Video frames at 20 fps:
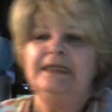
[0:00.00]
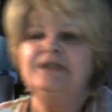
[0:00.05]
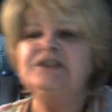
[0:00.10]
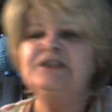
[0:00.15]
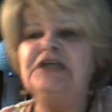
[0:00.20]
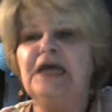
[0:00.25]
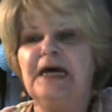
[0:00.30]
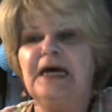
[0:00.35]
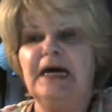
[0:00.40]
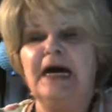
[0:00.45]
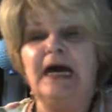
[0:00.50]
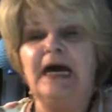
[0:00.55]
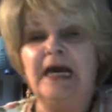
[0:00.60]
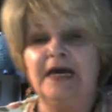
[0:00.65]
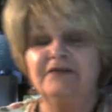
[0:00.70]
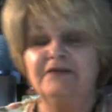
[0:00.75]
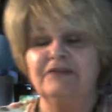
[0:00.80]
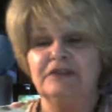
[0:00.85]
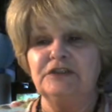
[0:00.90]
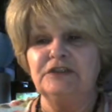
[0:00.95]
Yeah, I
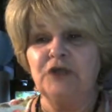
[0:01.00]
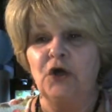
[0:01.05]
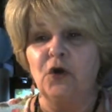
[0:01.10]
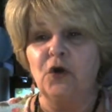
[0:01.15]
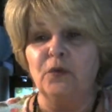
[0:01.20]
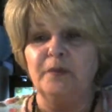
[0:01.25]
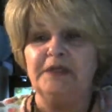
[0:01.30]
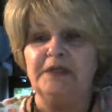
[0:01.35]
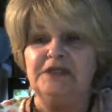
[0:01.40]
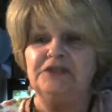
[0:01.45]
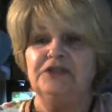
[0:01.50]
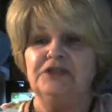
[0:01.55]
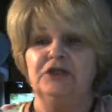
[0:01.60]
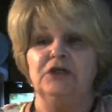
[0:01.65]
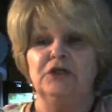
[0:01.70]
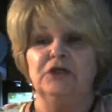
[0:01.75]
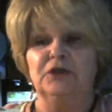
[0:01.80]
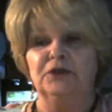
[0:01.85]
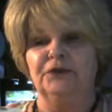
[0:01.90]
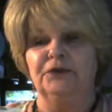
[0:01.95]
have a Toby
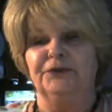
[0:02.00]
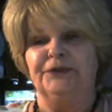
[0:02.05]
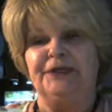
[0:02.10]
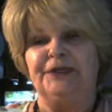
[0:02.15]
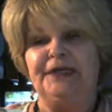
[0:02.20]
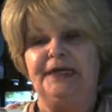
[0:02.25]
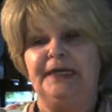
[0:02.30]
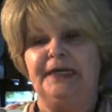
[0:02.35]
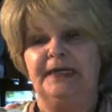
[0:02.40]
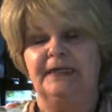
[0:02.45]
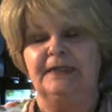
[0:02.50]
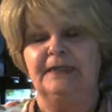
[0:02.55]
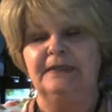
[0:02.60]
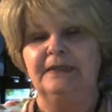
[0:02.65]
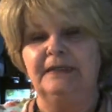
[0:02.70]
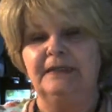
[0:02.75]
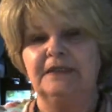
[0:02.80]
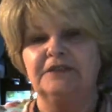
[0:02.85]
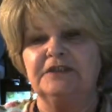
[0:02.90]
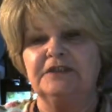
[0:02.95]
too, and
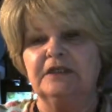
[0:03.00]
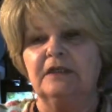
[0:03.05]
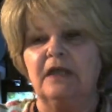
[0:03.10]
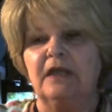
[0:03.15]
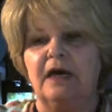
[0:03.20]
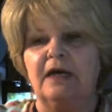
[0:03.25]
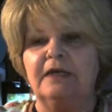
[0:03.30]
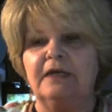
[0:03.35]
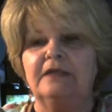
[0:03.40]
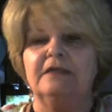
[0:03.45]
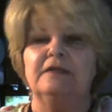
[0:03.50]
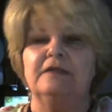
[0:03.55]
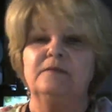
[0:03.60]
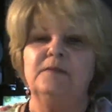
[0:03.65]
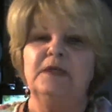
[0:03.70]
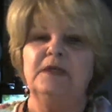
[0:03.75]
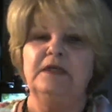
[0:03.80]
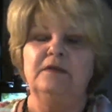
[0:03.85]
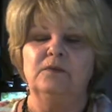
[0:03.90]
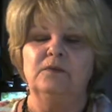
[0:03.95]
it delighted
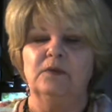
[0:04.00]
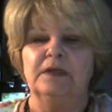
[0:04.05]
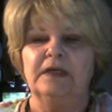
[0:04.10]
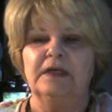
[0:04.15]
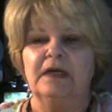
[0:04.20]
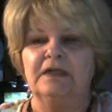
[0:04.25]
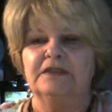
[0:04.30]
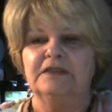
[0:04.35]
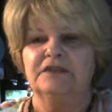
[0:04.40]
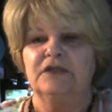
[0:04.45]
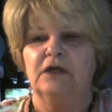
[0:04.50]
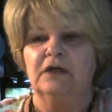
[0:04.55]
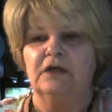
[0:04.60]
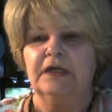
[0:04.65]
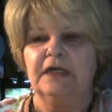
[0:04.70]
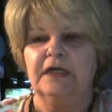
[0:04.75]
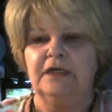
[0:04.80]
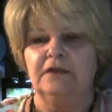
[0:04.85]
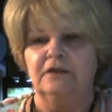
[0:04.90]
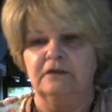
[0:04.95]
me when I saw
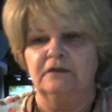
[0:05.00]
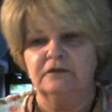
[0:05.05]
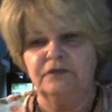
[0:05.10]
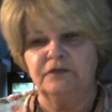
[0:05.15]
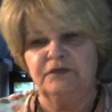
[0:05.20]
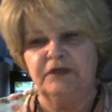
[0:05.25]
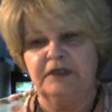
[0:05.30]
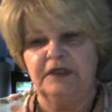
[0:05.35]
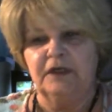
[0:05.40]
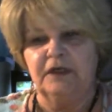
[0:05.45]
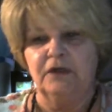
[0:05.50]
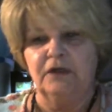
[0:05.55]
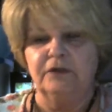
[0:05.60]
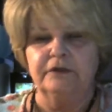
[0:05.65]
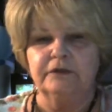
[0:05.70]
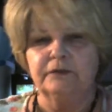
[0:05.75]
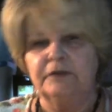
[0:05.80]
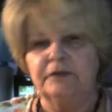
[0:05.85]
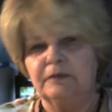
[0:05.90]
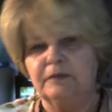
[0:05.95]
Carol's
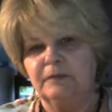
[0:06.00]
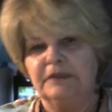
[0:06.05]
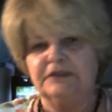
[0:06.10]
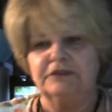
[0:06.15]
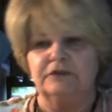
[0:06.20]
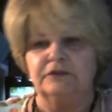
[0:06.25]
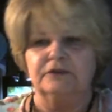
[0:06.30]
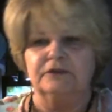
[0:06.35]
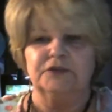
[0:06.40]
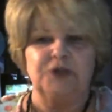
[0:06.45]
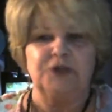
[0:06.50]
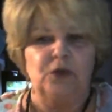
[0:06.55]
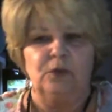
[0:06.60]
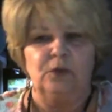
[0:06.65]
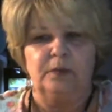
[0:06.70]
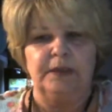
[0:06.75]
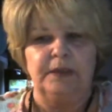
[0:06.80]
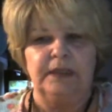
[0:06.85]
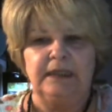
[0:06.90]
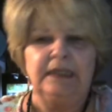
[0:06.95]
videos with Mr.
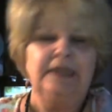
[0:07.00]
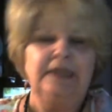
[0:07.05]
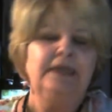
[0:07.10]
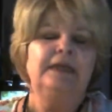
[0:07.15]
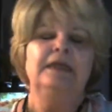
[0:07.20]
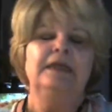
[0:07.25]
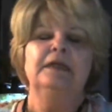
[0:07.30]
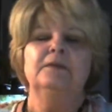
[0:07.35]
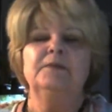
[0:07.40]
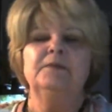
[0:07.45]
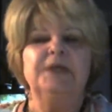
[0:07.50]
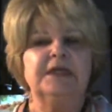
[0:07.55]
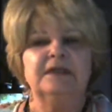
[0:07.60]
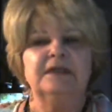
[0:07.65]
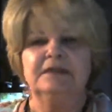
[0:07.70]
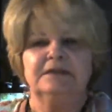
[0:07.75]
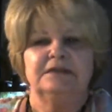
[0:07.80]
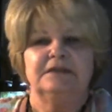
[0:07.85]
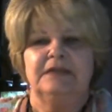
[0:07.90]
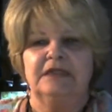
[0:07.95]
Toby,
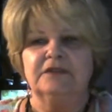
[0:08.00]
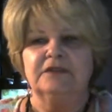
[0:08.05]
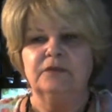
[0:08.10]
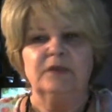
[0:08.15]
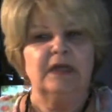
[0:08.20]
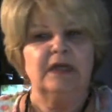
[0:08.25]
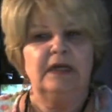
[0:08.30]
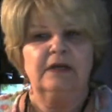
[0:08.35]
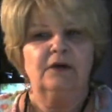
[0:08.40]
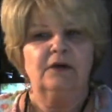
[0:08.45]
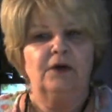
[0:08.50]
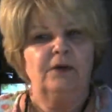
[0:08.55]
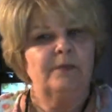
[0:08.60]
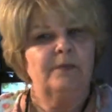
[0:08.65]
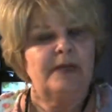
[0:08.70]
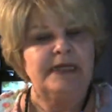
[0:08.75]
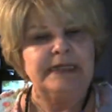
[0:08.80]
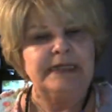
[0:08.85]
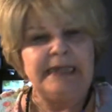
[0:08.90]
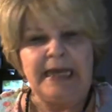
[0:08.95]
because that's what I call
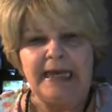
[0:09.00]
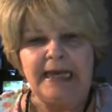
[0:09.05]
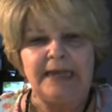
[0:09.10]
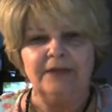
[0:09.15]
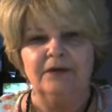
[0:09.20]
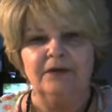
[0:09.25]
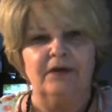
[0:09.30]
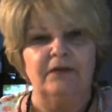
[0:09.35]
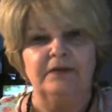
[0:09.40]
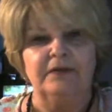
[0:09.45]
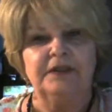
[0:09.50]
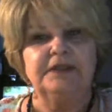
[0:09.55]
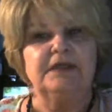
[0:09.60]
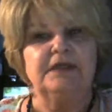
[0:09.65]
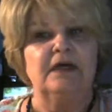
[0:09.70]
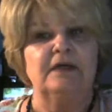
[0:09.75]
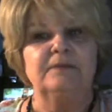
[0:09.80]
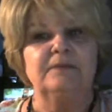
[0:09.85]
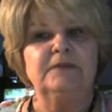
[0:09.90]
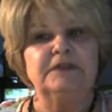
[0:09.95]
my cat all the
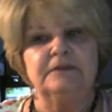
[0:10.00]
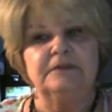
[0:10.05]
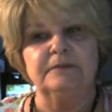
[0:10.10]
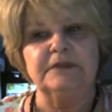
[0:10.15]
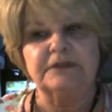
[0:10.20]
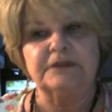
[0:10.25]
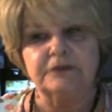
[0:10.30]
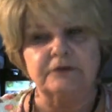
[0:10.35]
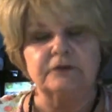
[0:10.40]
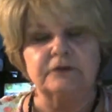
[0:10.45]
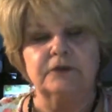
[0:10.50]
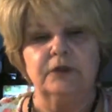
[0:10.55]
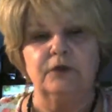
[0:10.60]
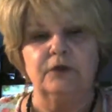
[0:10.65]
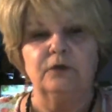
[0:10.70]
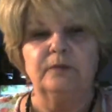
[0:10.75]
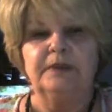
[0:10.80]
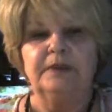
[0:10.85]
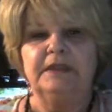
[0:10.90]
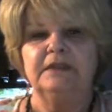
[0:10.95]
time, is Mr.
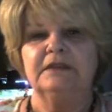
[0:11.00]
Toby.